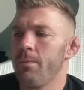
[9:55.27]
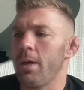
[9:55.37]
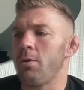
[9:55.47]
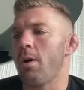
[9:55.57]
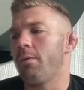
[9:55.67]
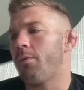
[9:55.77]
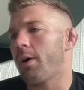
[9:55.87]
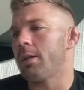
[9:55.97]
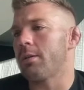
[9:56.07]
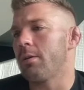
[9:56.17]
and you have a
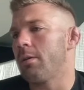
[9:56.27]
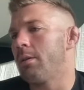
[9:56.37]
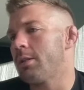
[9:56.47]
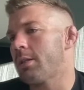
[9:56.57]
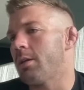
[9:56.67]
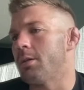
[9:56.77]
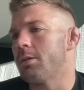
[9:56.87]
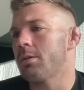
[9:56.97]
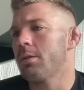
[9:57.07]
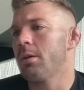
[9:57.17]
fight this
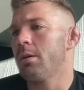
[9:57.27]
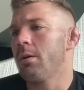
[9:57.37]
close,